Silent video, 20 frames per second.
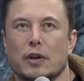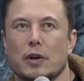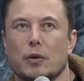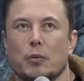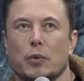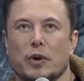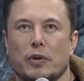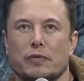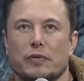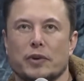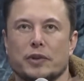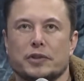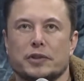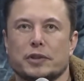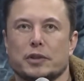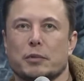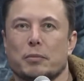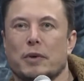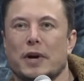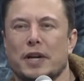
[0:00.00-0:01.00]
what
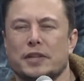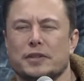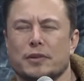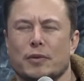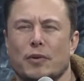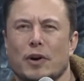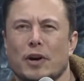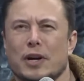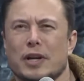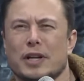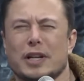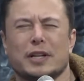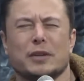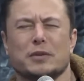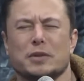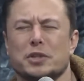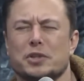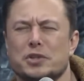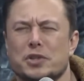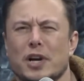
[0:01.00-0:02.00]
versus the price of the rocket, and
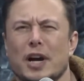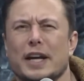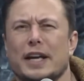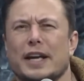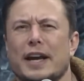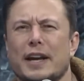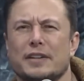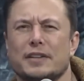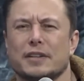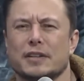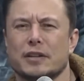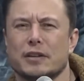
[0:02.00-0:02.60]
there's a gigantic